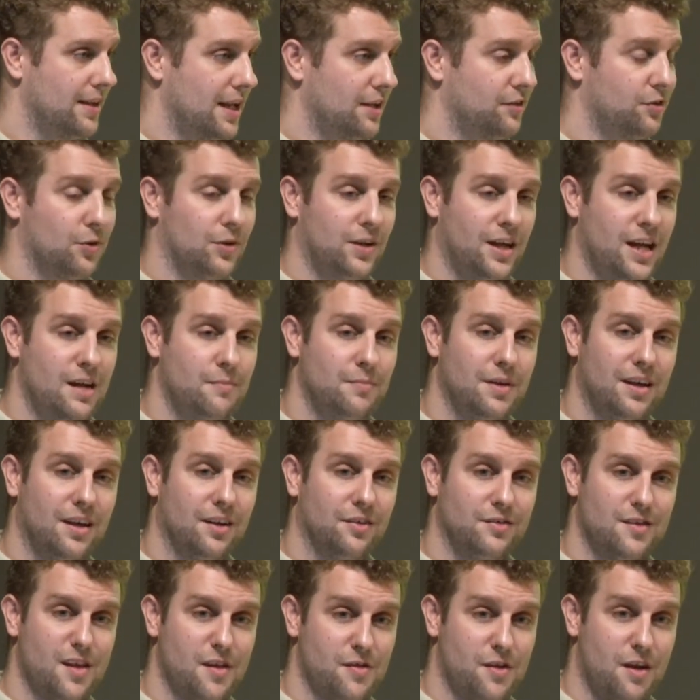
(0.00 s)
And that's okay
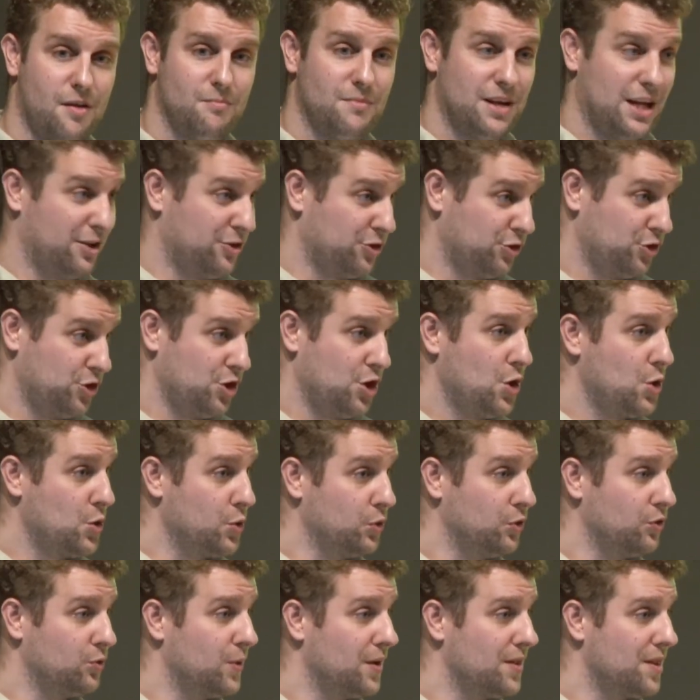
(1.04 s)
because the thumbnail
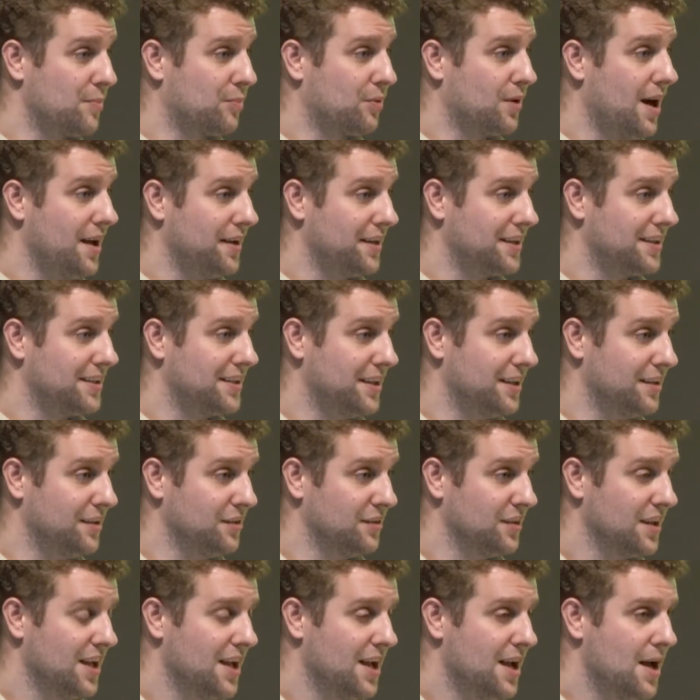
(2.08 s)
shows what the product
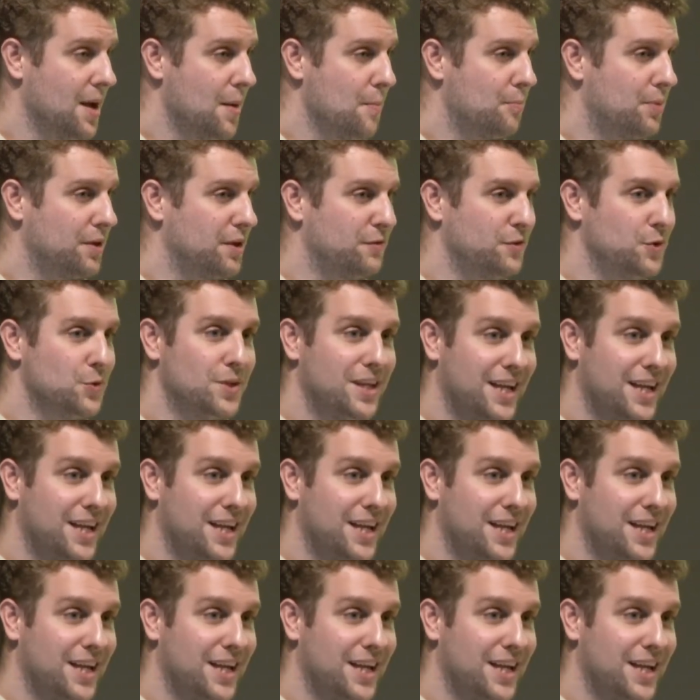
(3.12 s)
is. But if